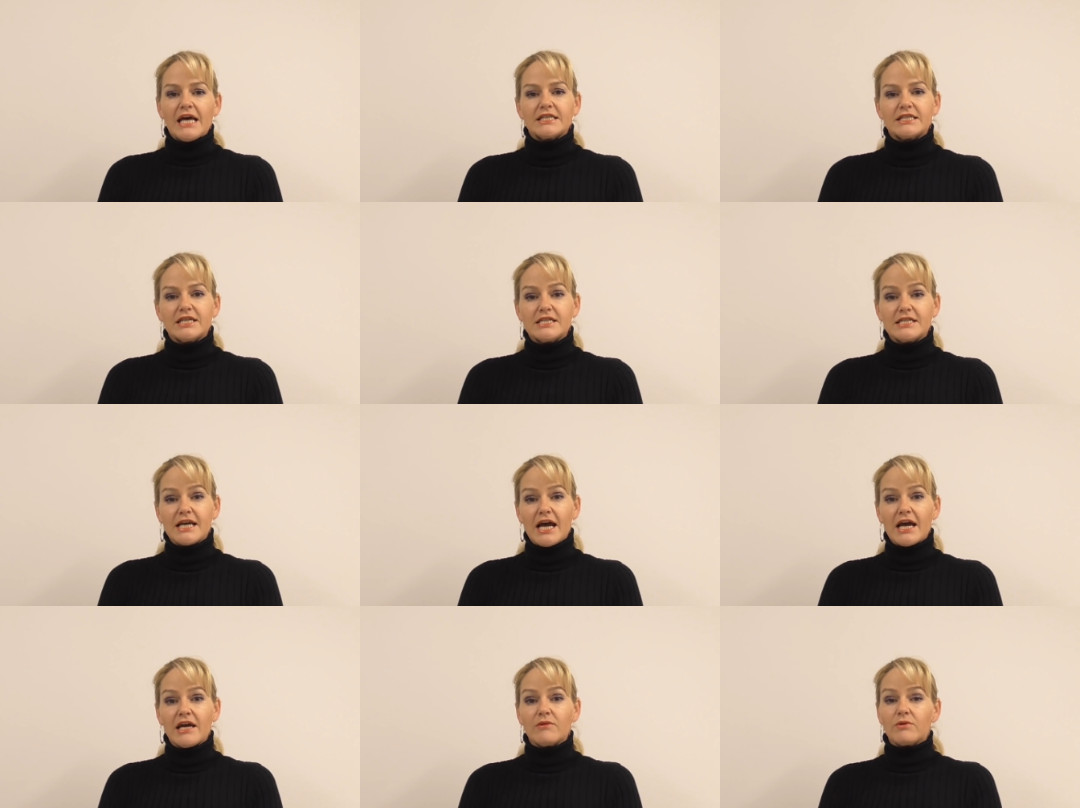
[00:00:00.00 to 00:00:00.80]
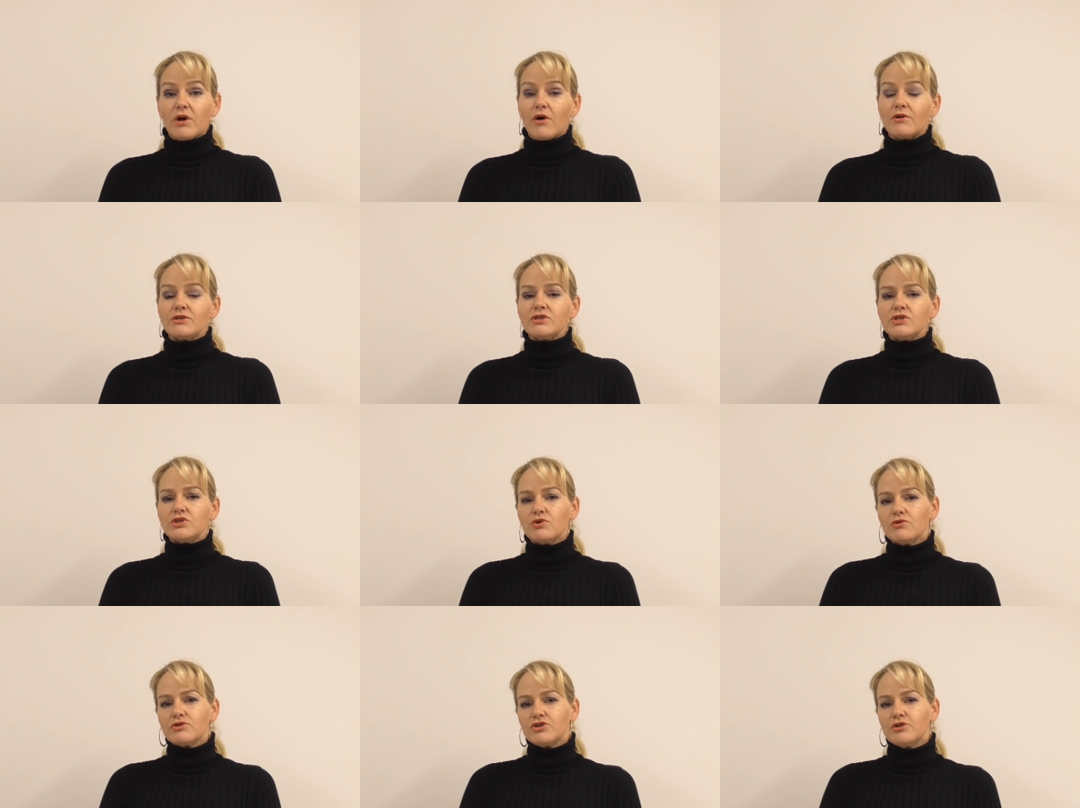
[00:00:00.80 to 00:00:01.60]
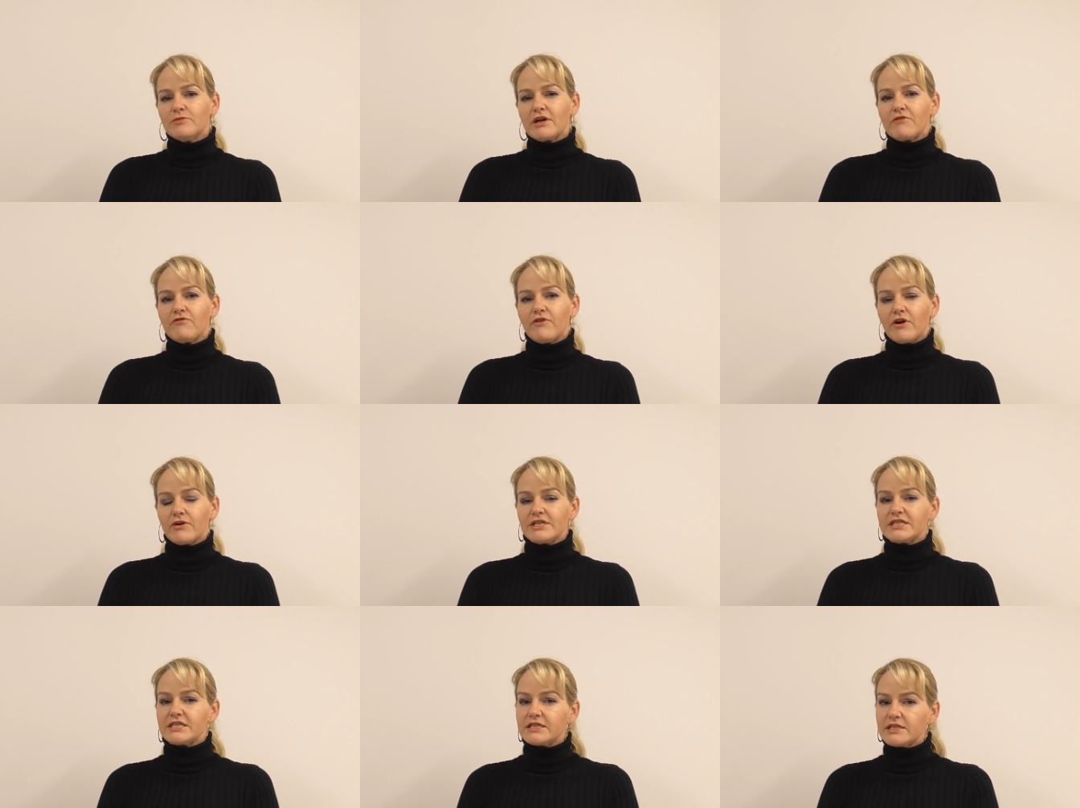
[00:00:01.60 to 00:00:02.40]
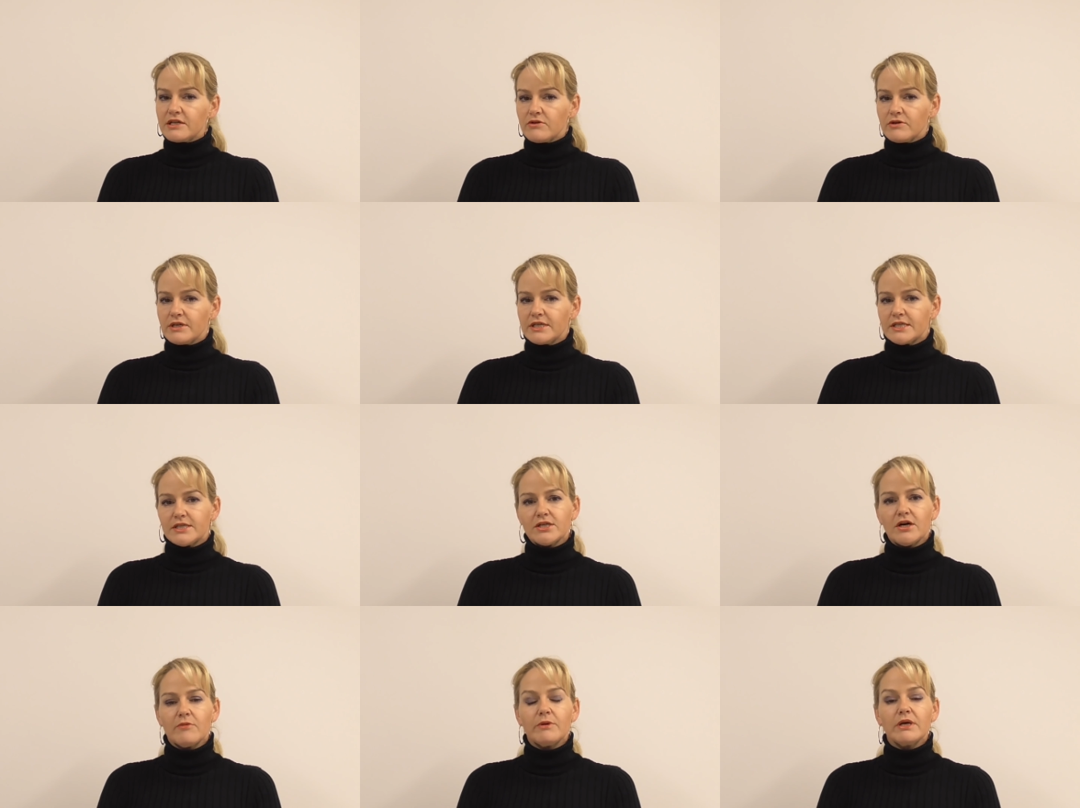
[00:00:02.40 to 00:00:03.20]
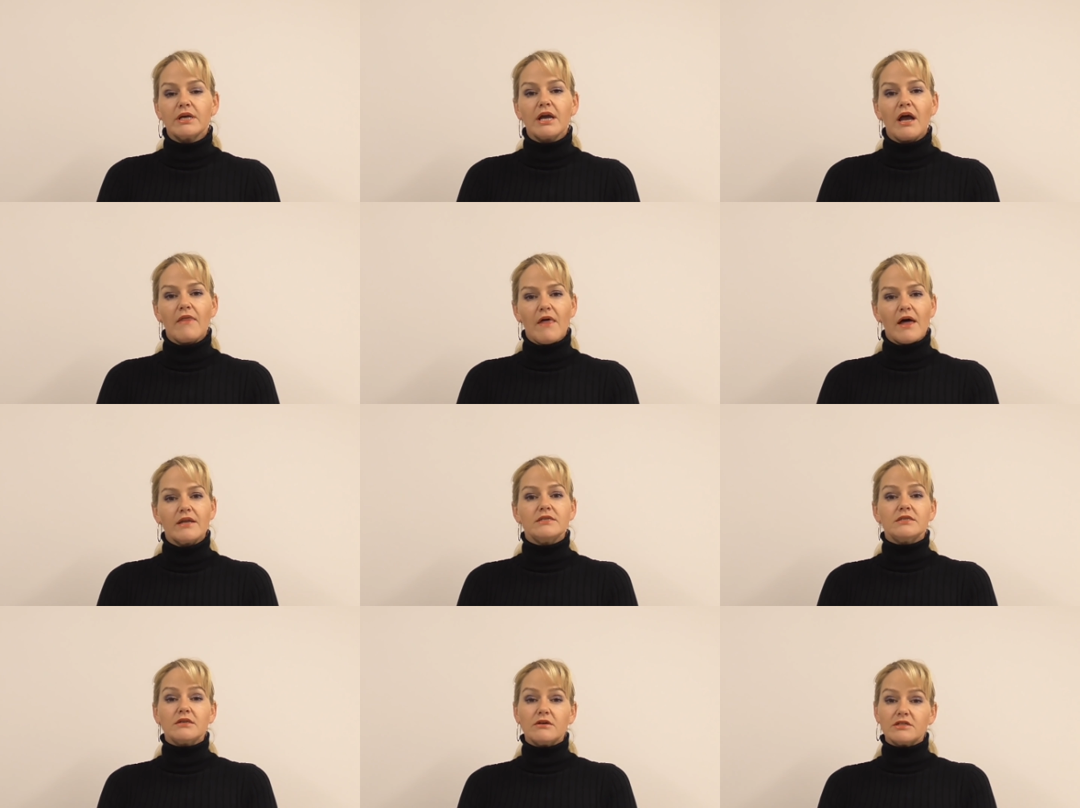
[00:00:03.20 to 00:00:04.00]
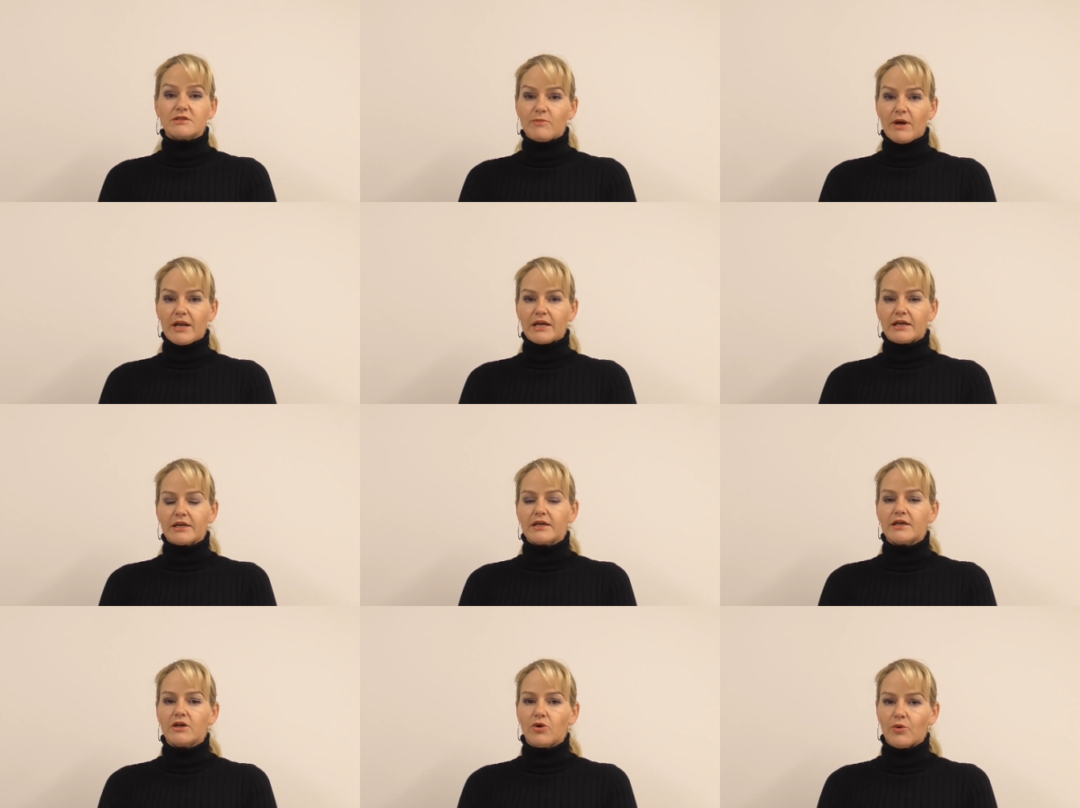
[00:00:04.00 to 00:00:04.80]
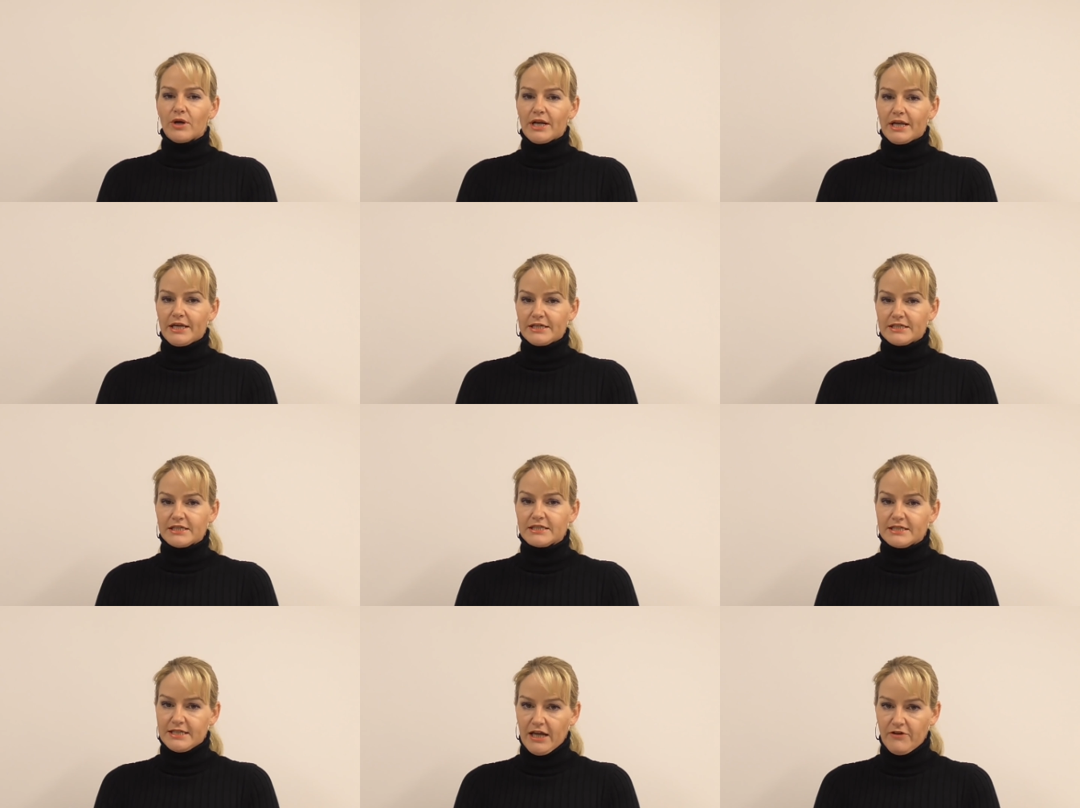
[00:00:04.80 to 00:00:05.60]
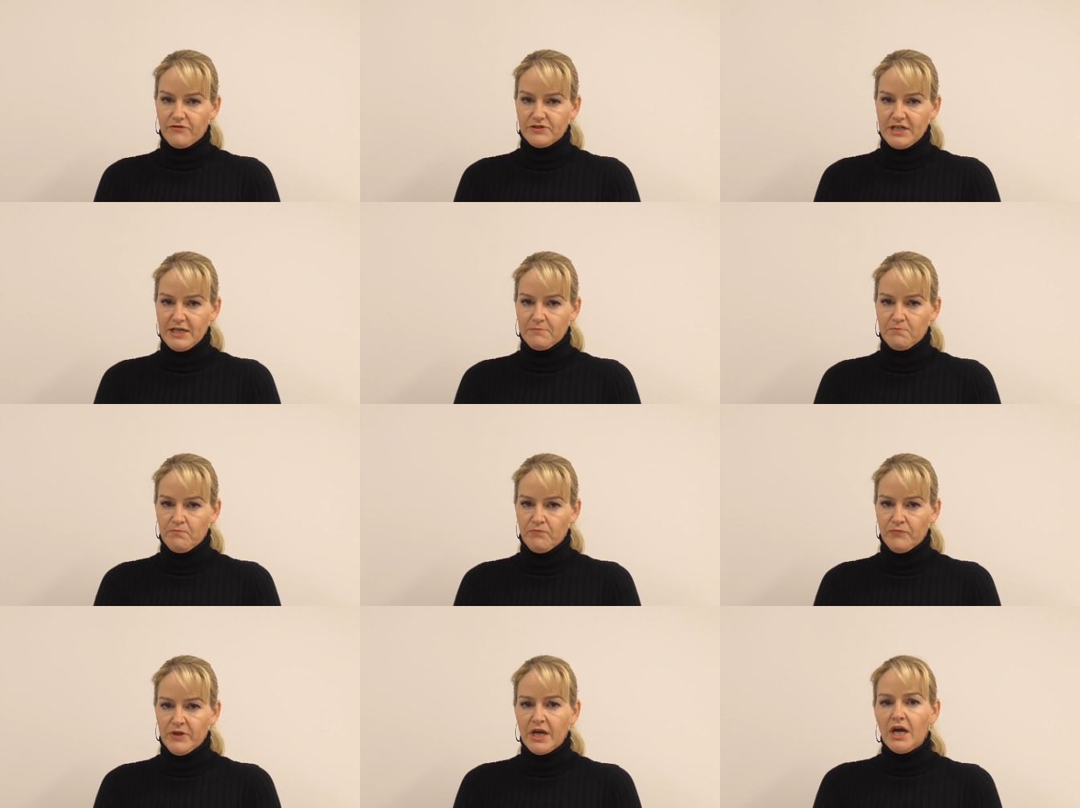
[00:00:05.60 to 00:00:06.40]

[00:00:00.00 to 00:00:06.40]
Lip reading: and today I'm going to talk to you about a very serious topic, and that is cosmetic ingredient safety.